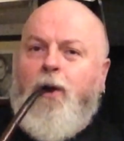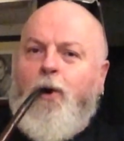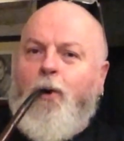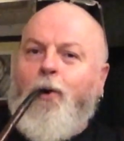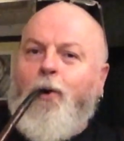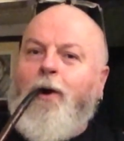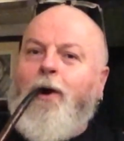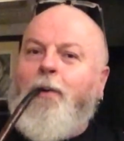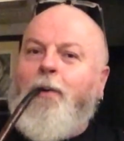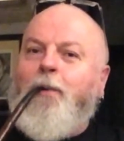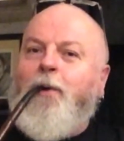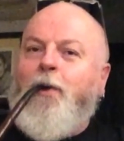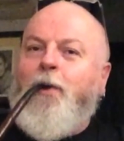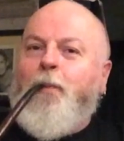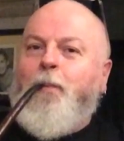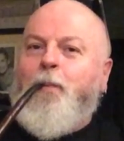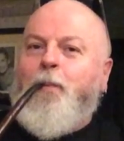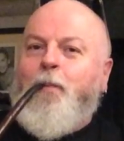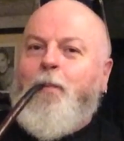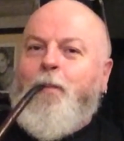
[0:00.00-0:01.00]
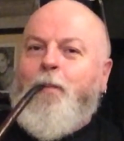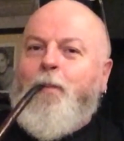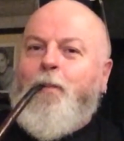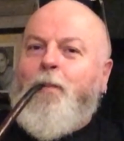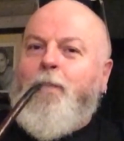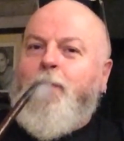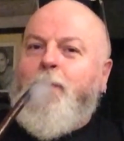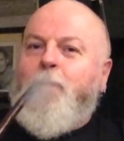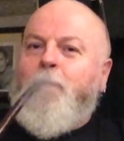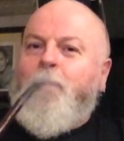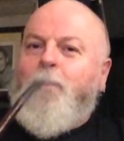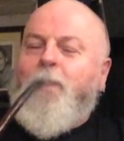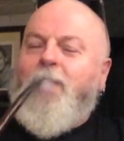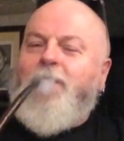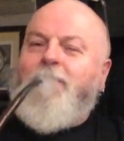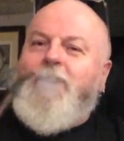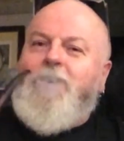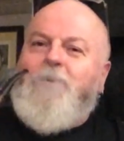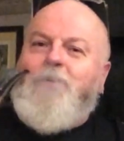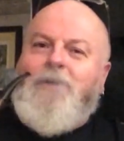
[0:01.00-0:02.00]
But what?
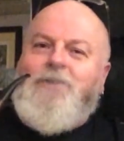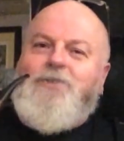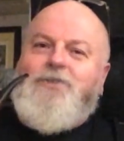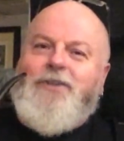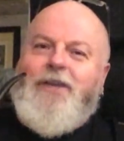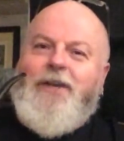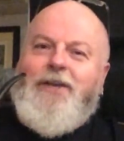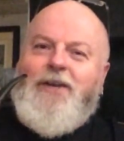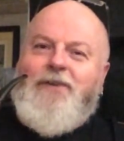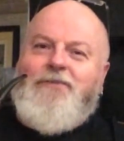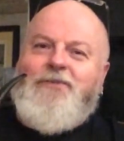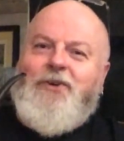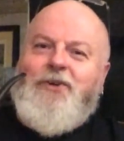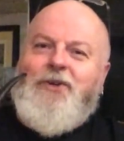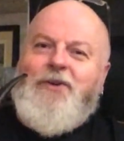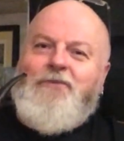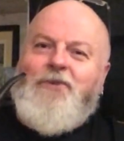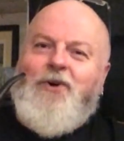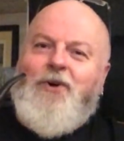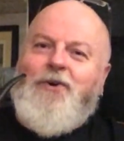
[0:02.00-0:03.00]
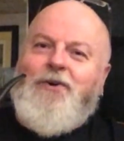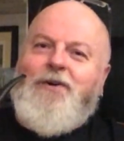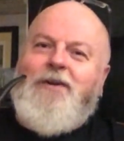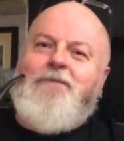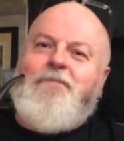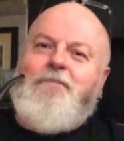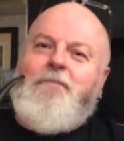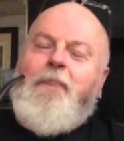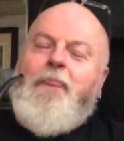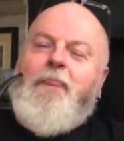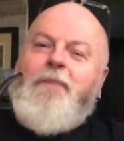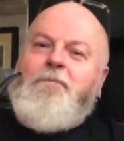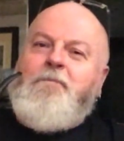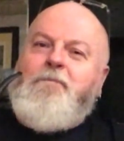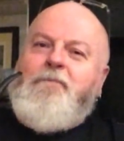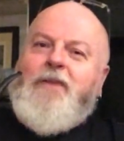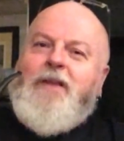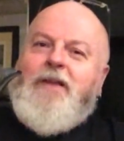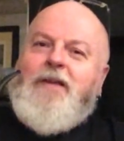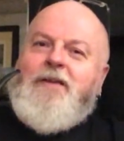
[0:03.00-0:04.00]
No, once again I've got it wrong,
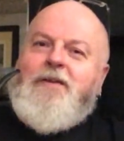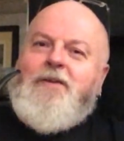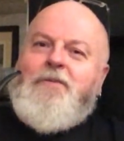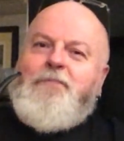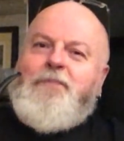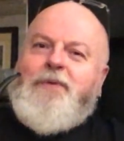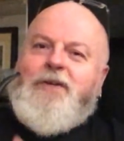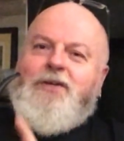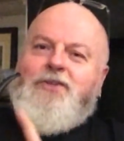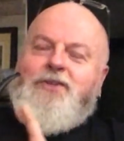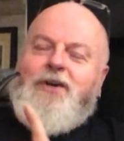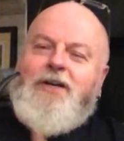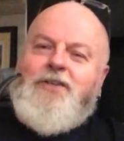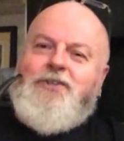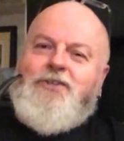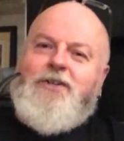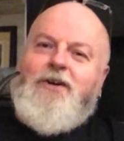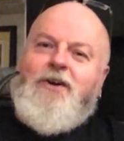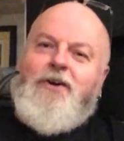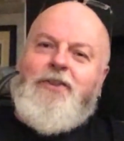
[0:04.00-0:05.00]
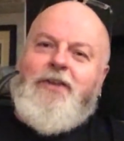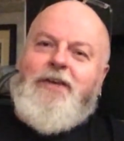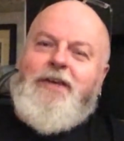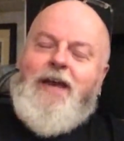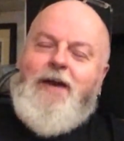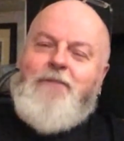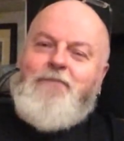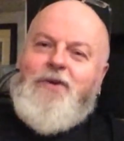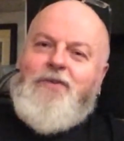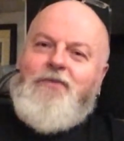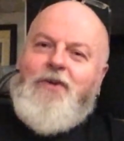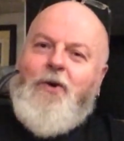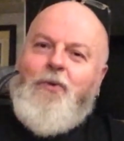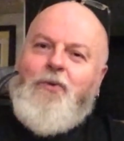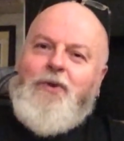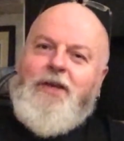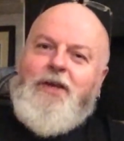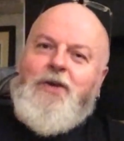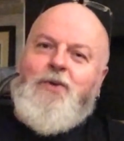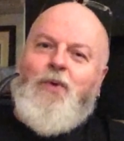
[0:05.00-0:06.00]
because I start the camera
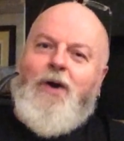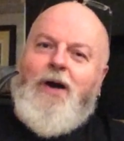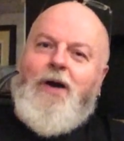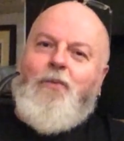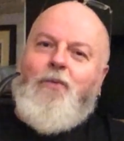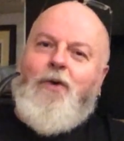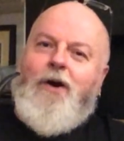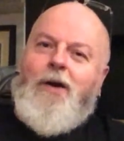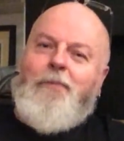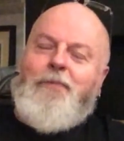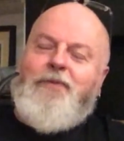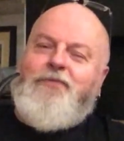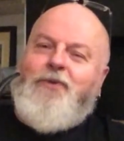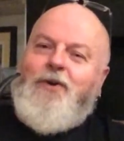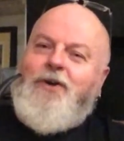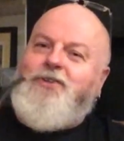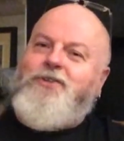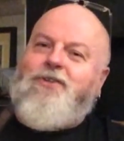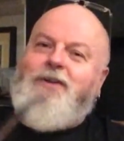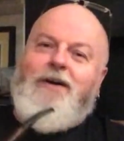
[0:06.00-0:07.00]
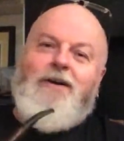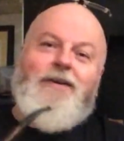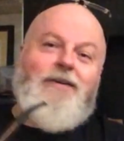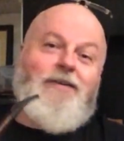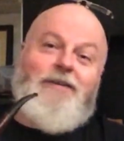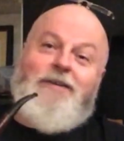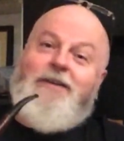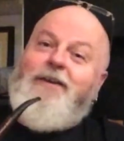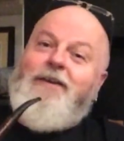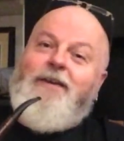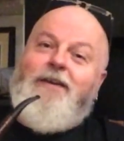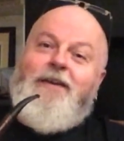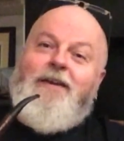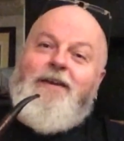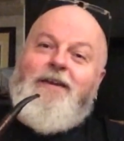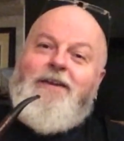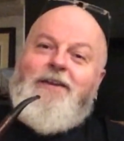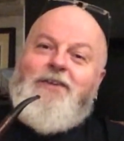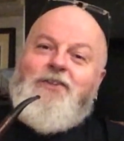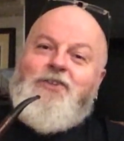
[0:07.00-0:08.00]
rolling quite a while before I start.
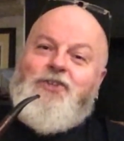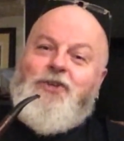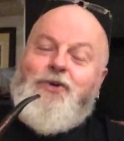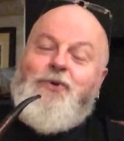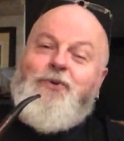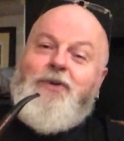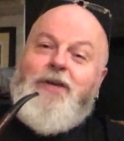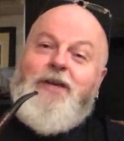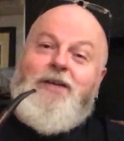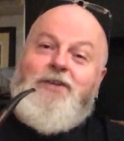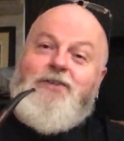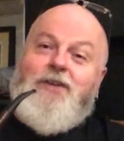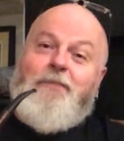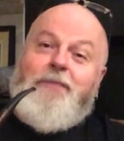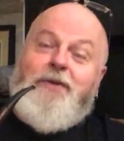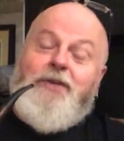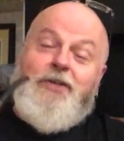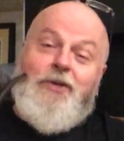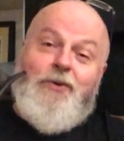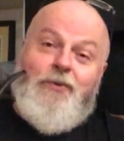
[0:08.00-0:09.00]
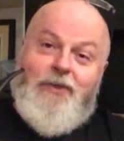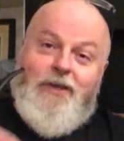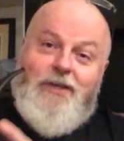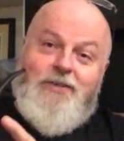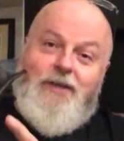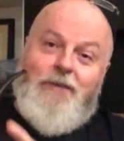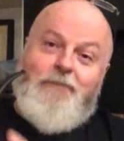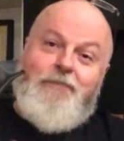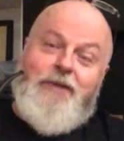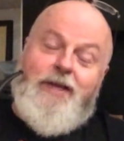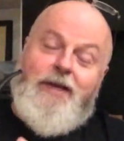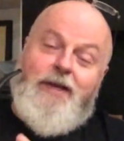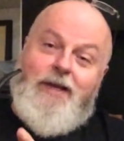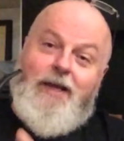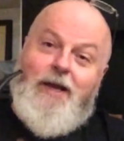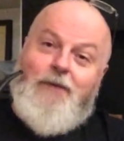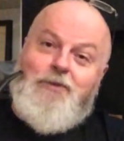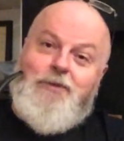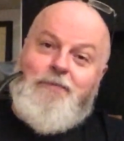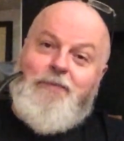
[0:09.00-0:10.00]
2 years I've been doing this. I'm
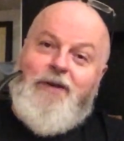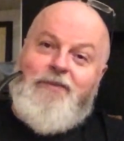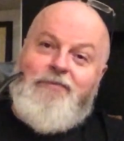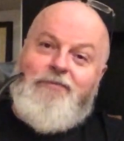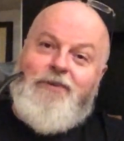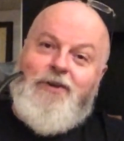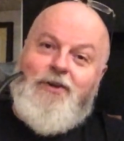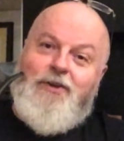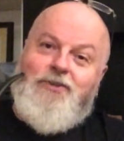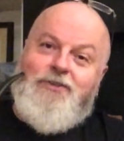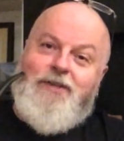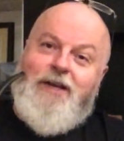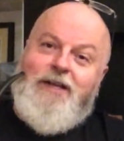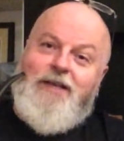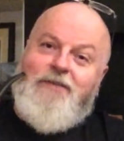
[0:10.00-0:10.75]
nearly up to my first